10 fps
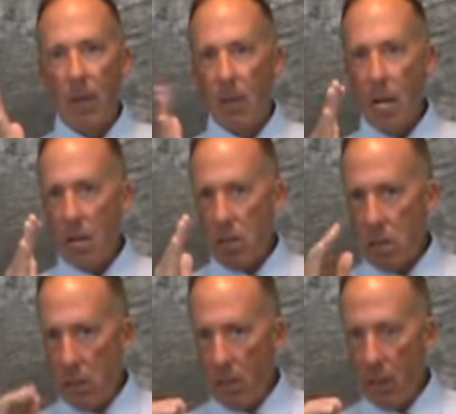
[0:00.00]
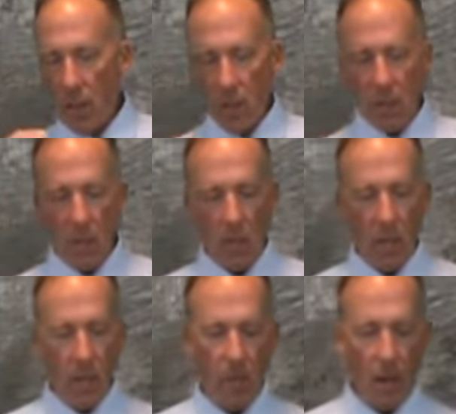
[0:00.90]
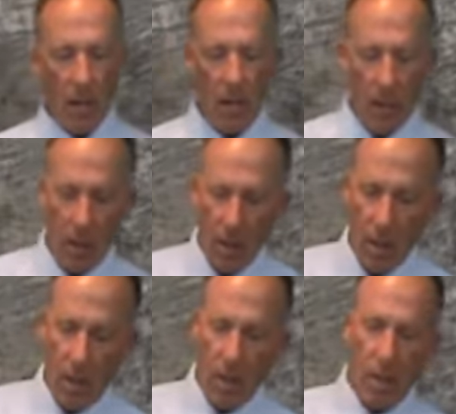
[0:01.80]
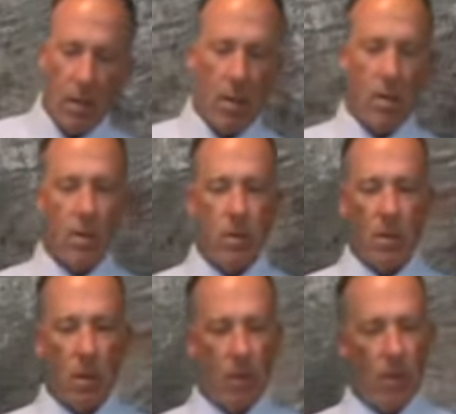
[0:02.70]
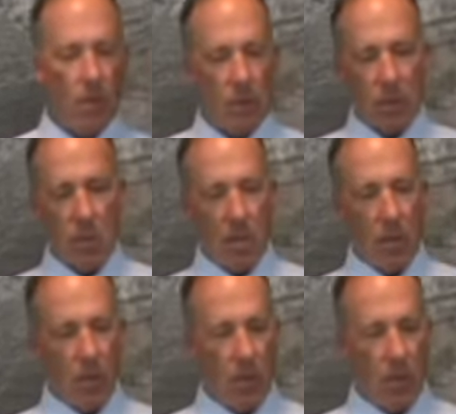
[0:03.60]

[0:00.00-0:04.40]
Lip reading: But not slurring the notes, that's the hard part here. So let's not